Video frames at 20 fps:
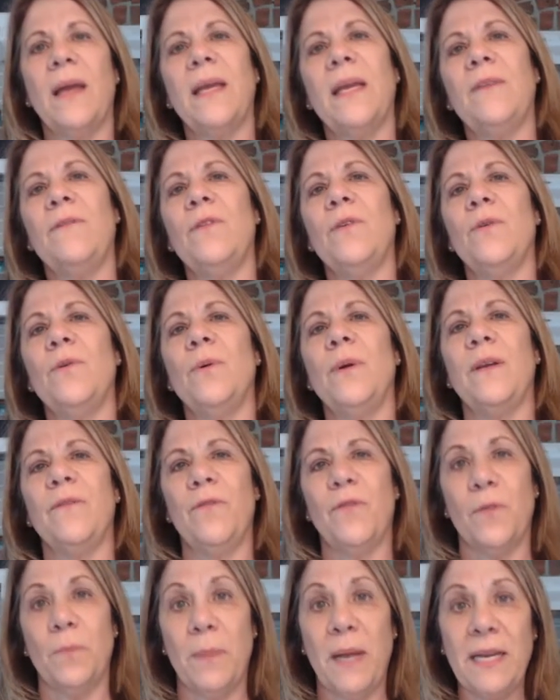When I give
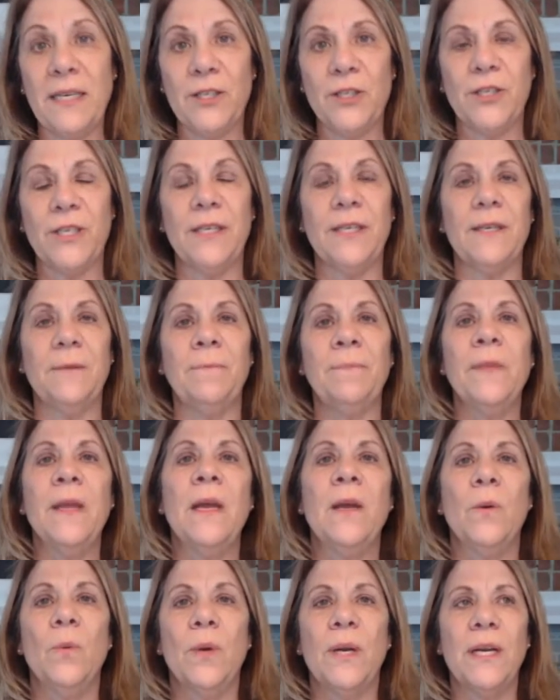you information,